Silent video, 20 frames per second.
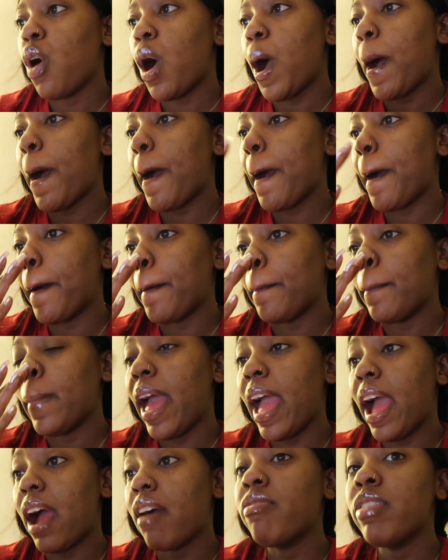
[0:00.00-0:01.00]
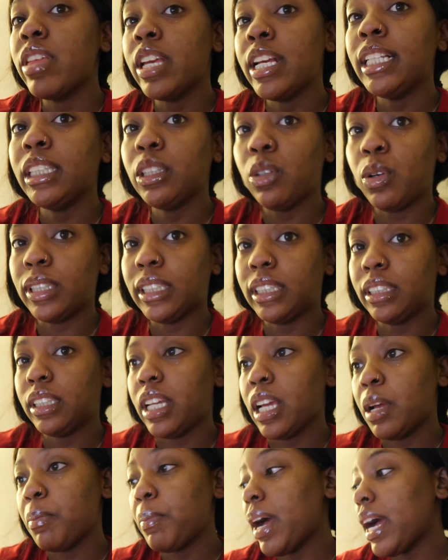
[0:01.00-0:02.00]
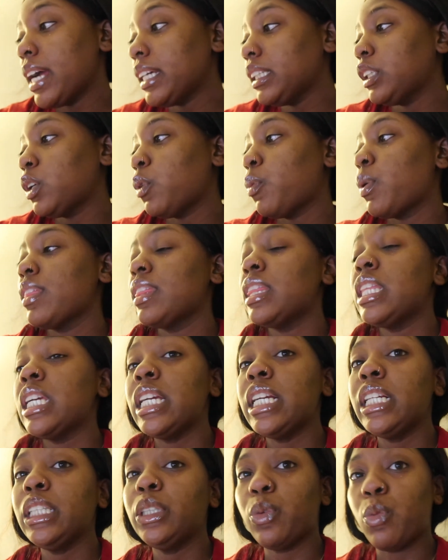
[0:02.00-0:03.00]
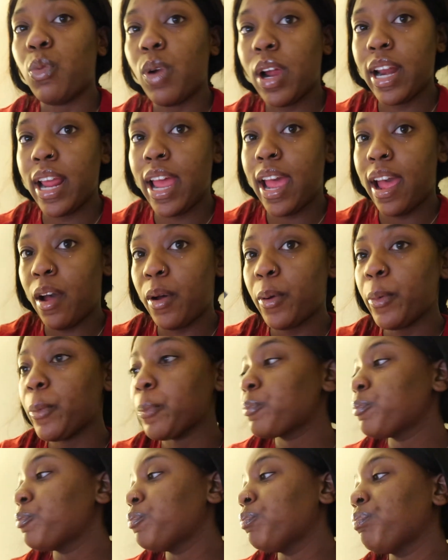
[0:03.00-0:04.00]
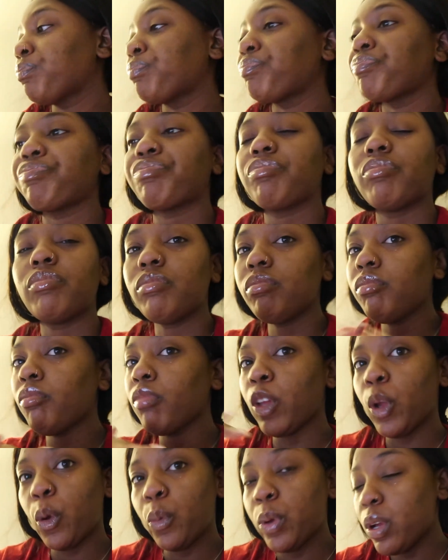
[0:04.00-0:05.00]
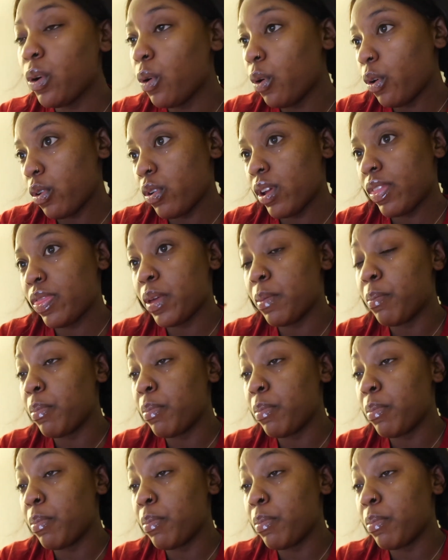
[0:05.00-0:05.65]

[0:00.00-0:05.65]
um, have these on standby. So when these run out, we order in the